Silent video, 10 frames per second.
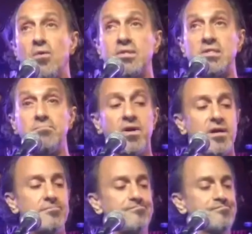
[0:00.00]
noisy
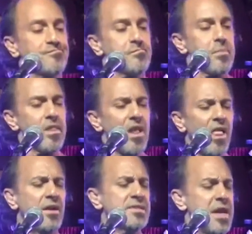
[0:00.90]
pub.
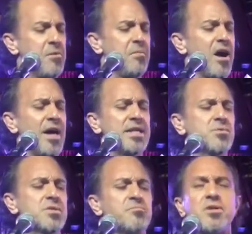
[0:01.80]
On the table behind
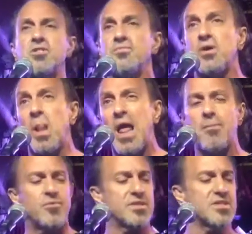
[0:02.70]
us was a bunch of
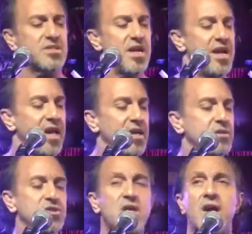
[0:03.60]
clamorous
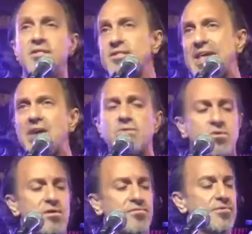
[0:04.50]
English guys
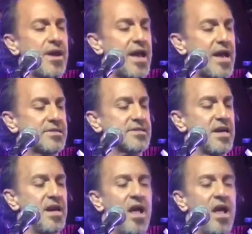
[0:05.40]
soused off their ass.